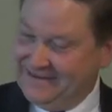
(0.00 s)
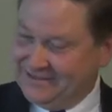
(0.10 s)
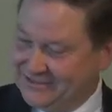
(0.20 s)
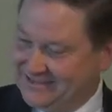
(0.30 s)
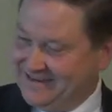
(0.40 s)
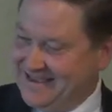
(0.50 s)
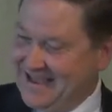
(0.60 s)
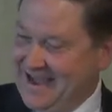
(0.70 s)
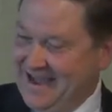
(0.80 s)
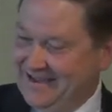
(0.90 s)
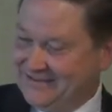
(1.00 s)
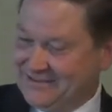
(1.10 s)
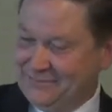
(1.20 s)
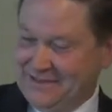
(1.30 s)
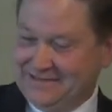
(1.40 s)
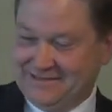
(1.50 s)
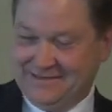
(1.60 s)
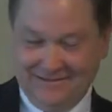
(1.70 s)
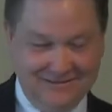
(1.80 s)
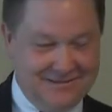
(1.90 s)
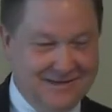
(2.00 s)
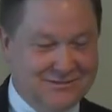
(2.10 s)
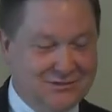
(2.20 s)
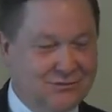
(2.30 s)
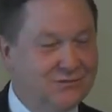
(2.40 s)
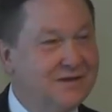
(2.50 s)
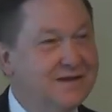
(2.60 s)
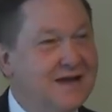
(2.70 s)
is something to look into.